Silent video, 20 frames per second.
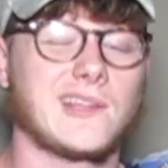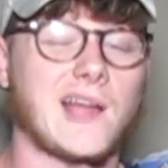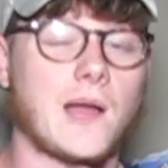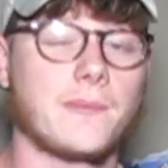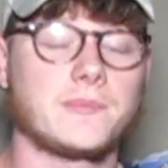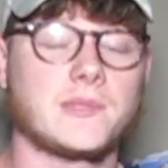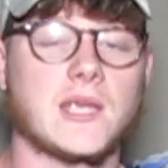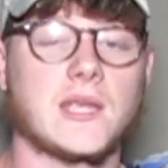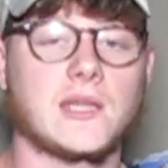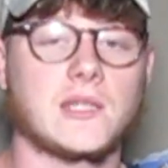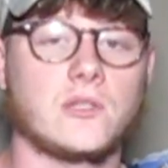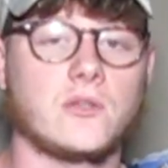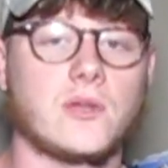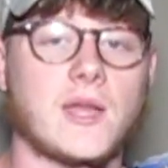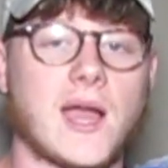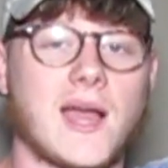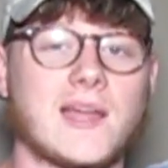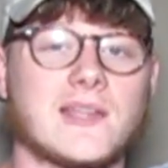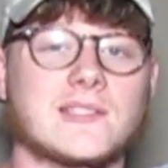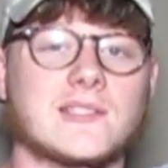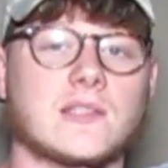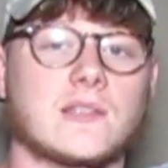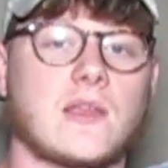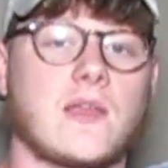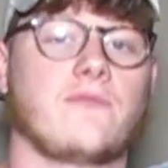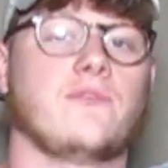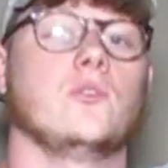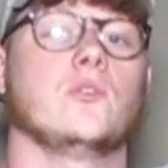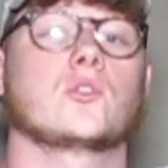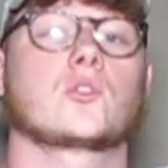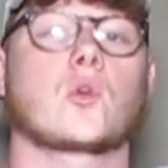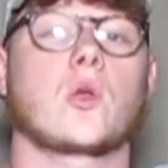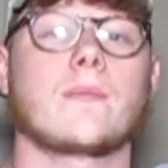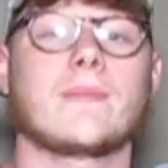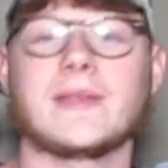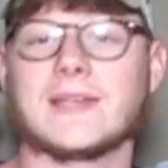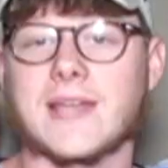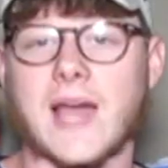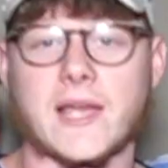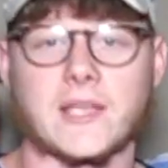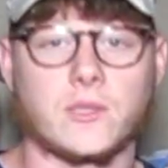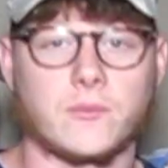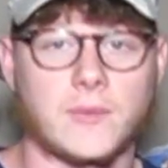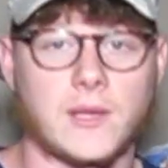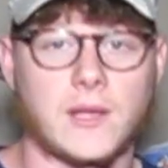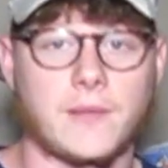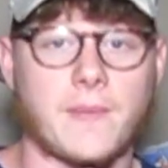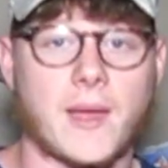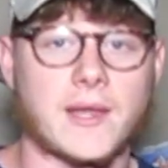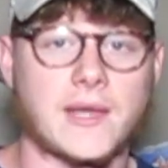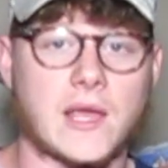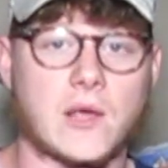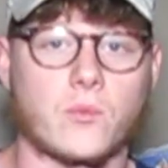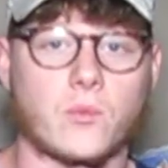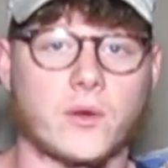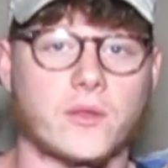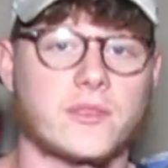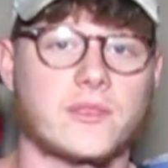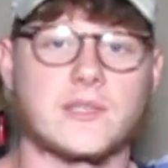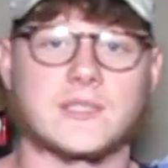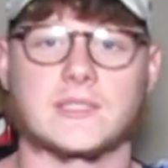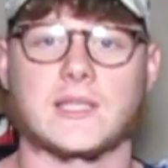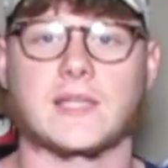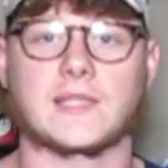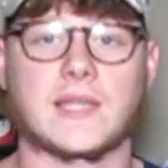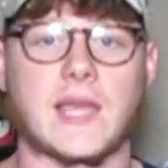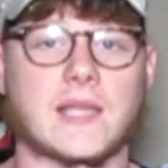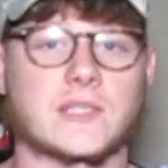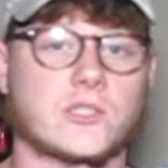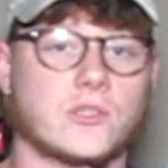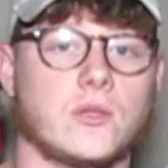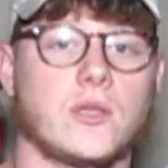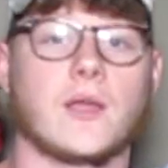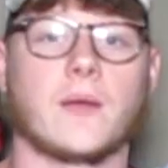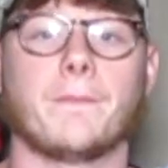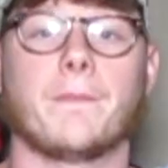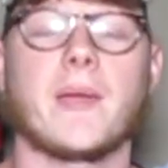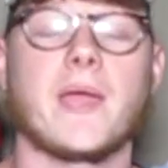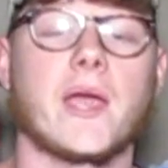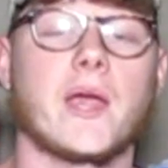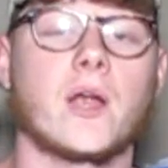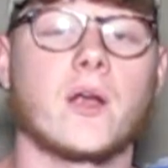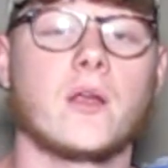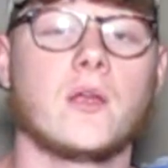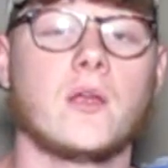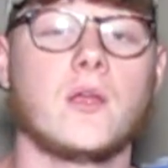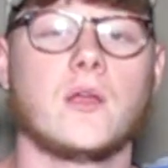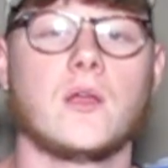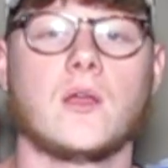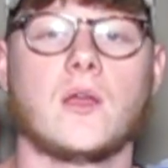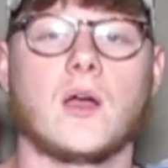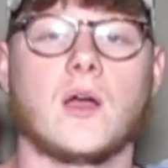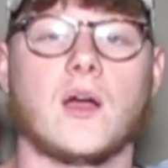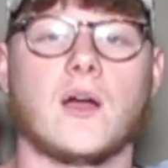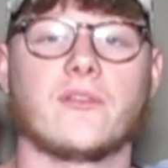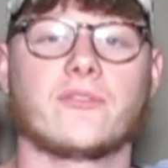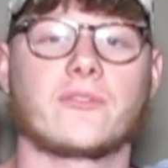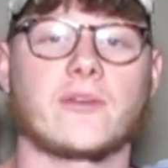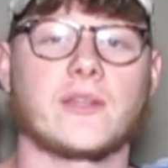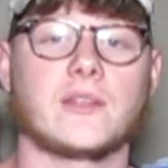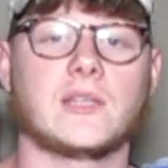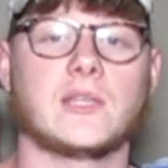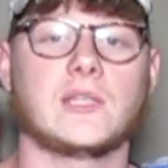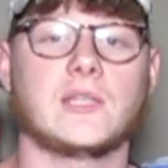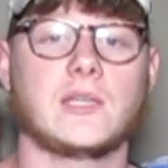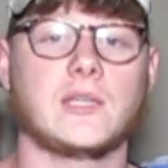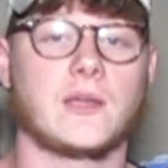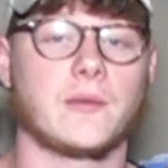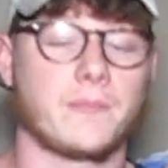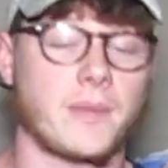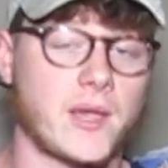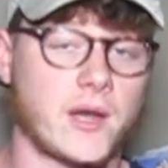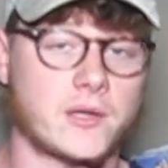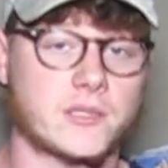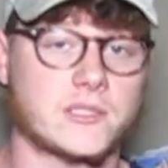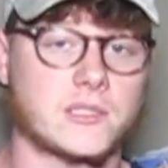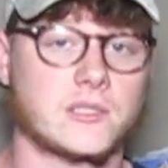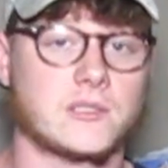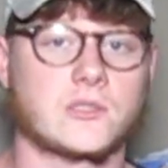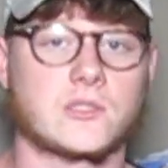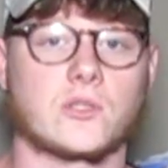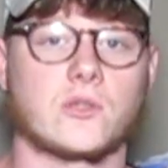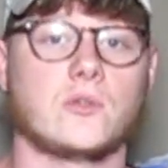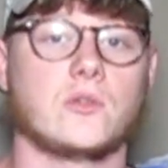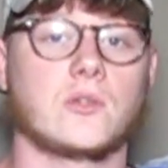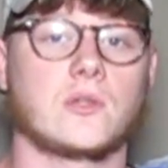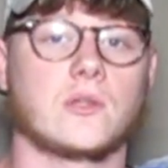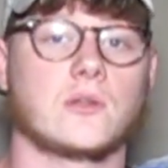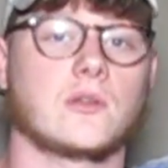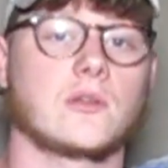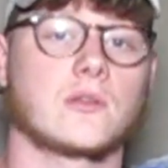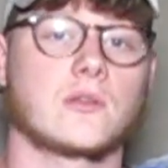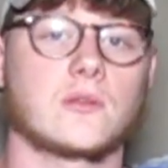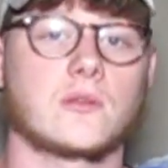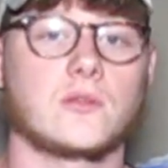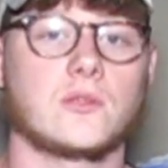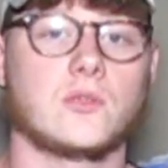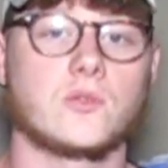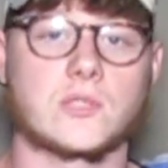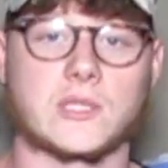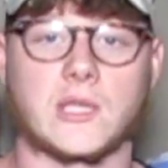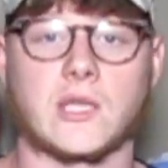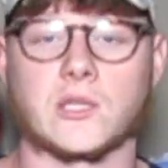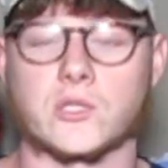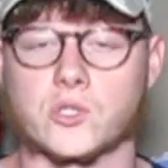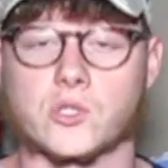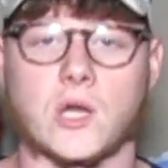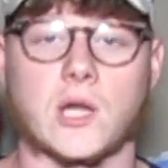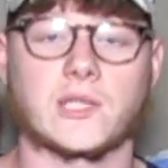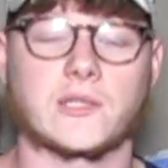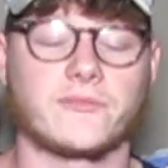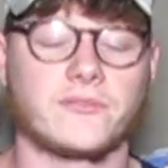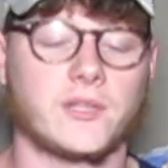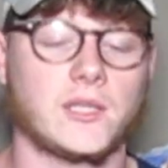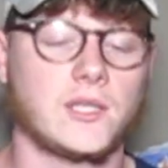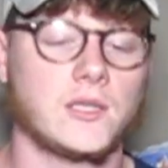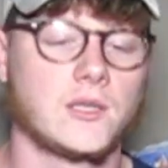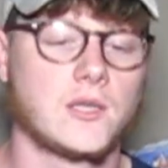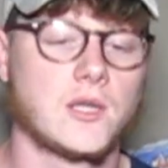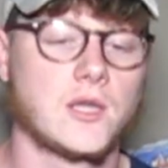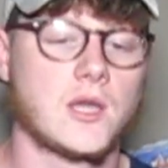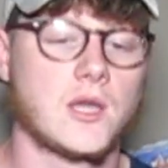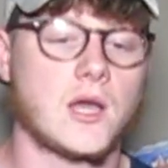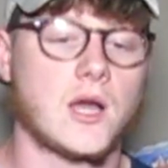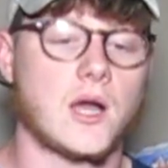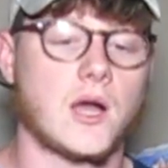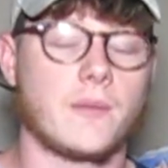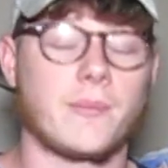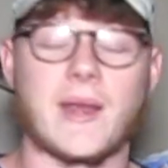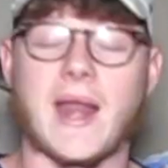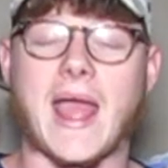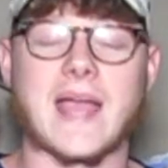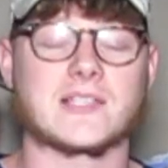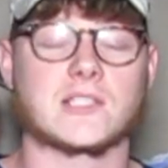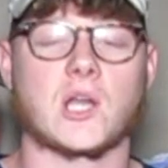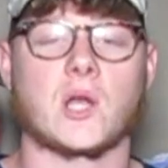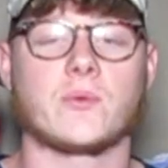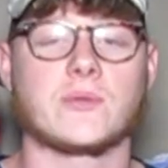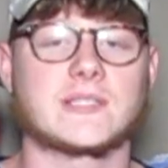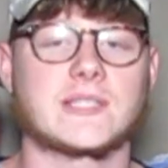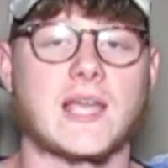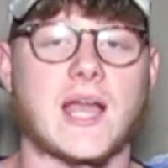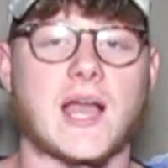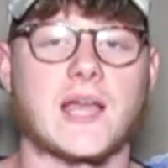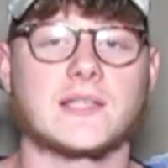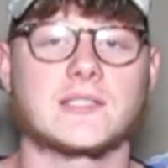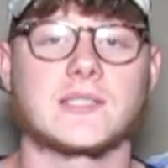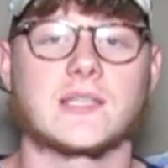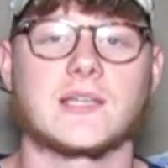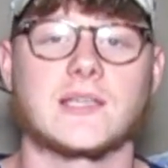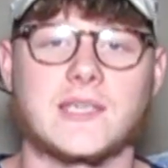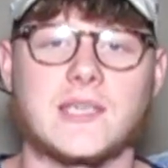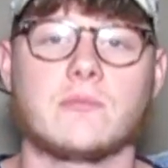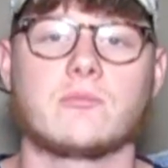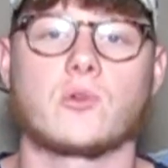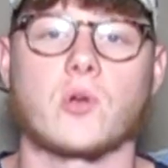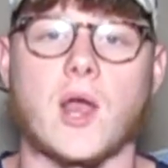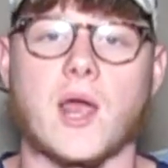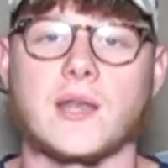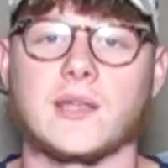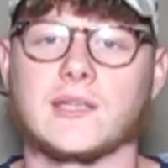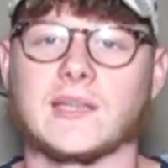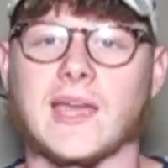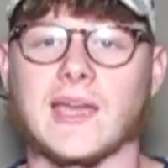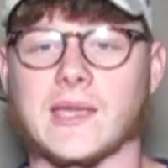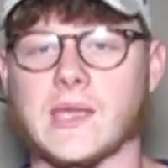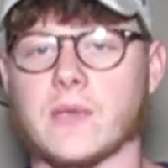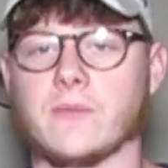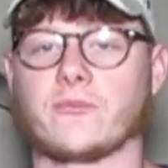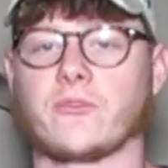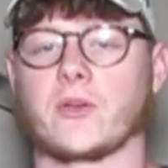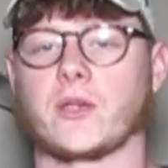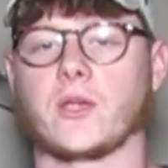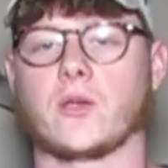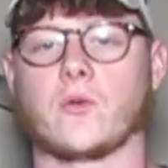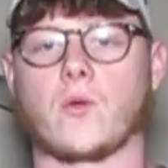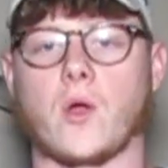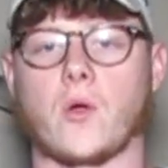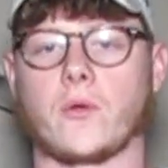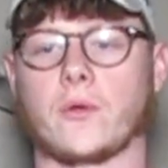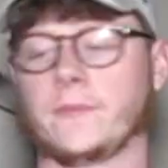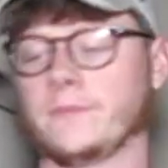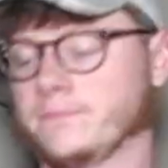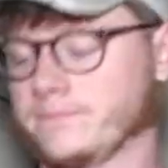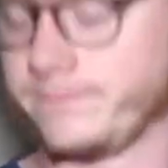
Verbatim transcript: updating you guys, if you enjoy me documenting my net worth, things like that, so you compare. Uh, friendly comparison so you could use it constructively. Uh, but as always, guys, keep grinding and keep freaking growing.